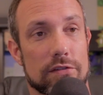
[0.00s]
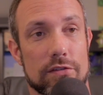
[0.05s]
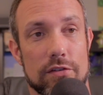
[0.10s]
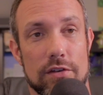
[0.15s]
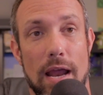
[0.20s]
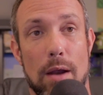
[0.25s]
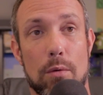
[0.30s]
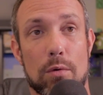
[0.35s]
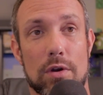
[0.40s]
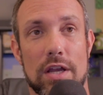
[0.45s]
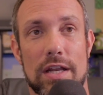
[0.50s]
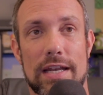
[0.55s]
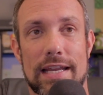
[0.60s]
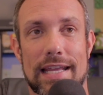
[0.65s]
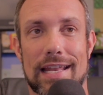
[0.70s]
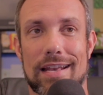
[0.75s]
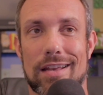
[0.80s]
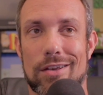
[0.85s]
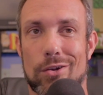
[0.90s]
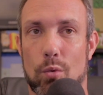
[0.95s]
So now we're going to
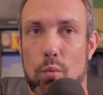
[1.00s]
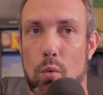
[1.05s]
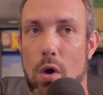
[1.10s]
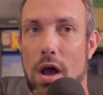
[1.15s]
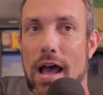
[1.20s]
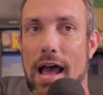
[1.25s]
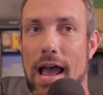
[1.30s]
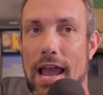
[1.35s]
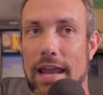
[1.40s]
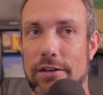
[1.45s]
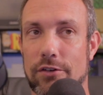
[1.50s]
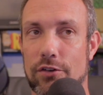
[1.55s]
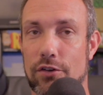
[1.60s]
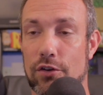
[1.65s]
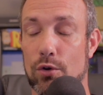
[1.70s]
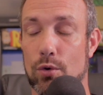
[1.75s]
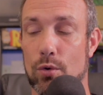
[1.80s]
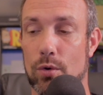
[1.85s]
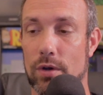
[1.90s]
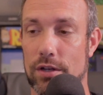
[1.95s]
get into what I
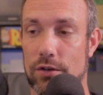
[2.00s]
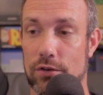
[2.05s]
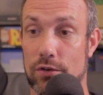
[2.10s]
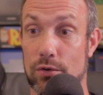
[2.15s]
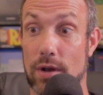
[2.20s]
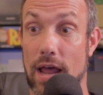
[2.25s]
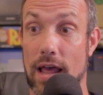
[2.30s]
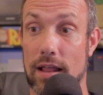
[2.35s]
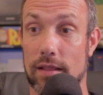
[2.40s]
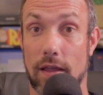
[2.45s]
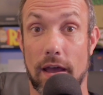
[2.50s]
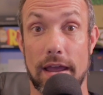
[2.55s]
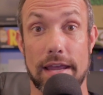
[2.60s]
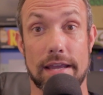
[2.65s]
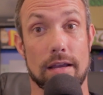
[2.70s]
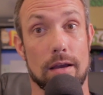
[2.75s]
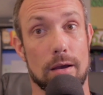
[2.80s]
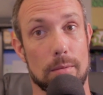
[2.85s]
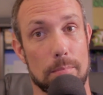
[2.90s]
do and do not like